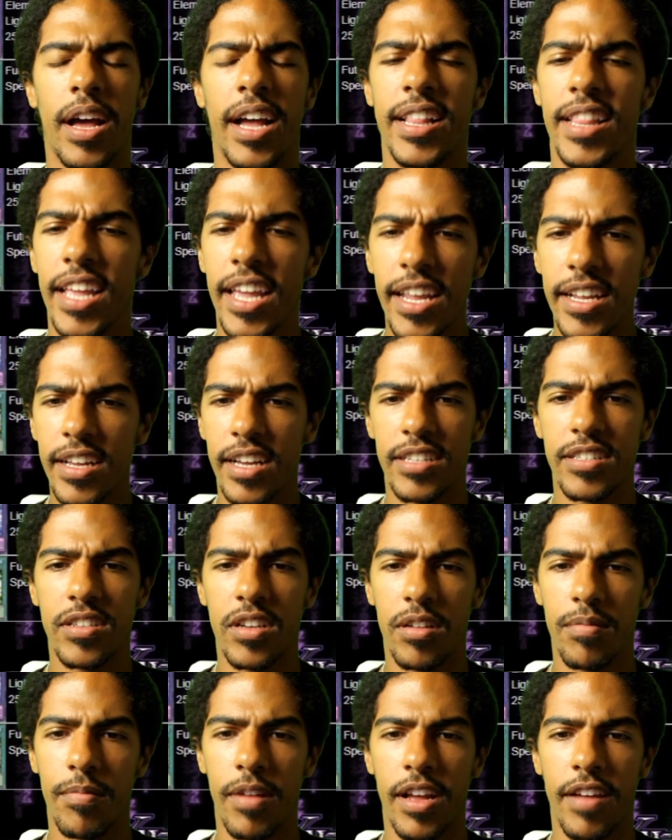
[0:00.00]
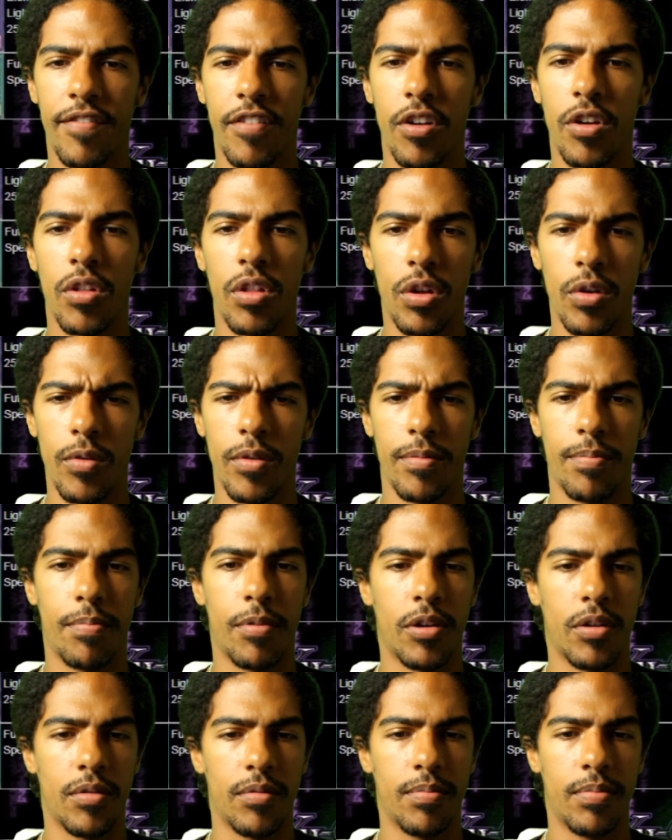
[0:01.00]
I think that sounds like
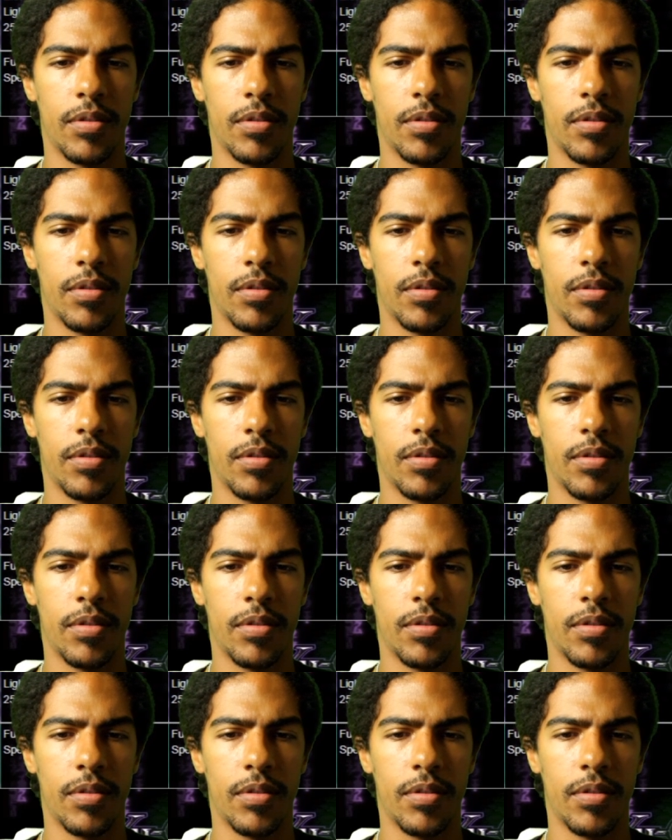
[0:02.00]
global.